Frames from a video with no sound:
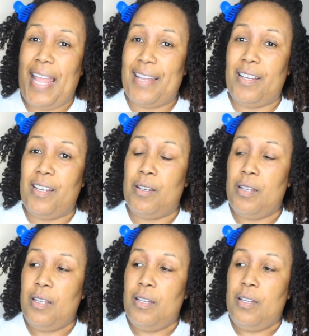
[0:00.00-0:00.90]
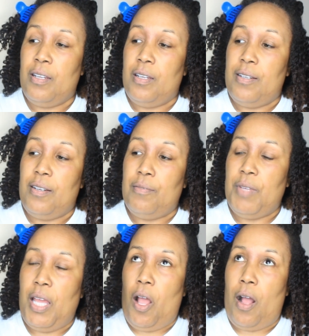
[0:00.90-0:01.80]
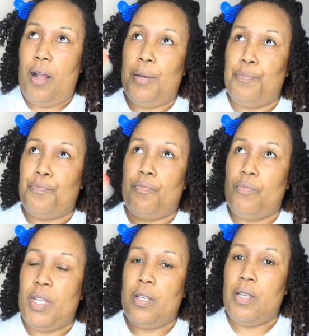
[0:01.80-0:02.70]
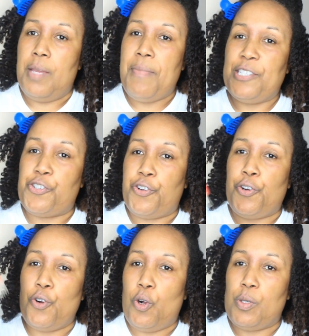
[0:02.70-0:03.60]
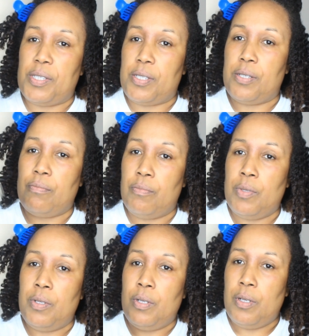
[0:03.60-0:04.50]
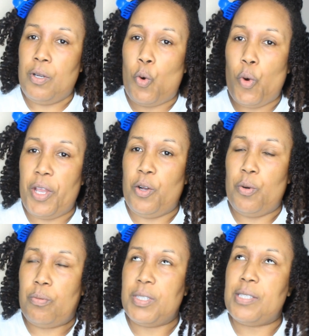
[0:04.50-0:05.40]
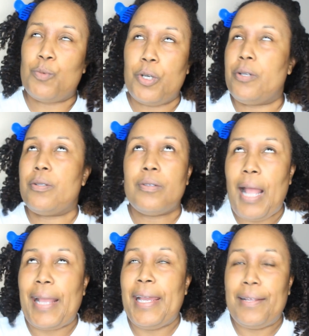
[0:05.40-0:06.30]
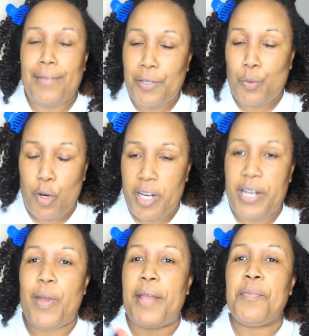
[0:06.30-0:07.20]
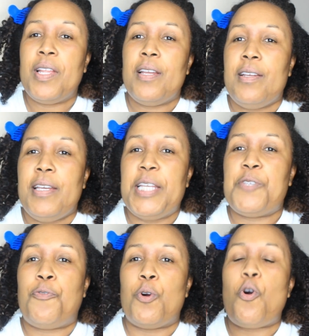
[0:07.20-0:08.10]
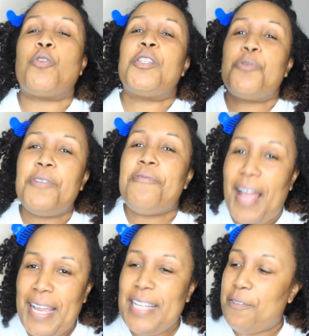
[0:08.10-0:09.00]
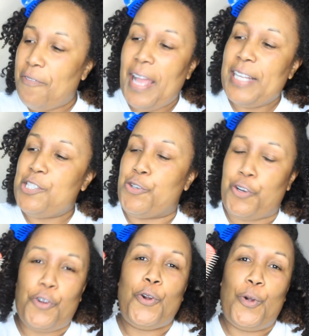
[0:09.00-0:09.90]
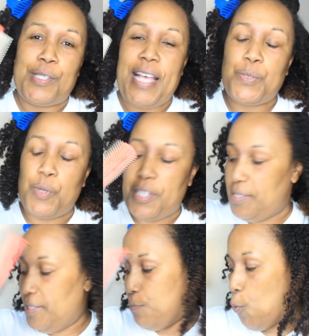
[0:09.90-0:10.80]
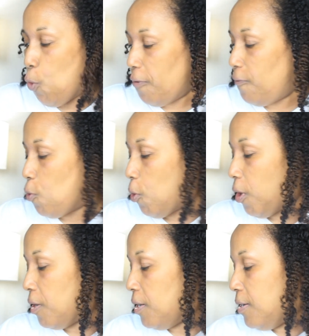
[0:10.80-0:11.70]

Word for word: like a um, it makes your curls coil. What's the word? I can't think of the word. Anyway, it's for, oh, to define, it defines your curls. That's what this is more for.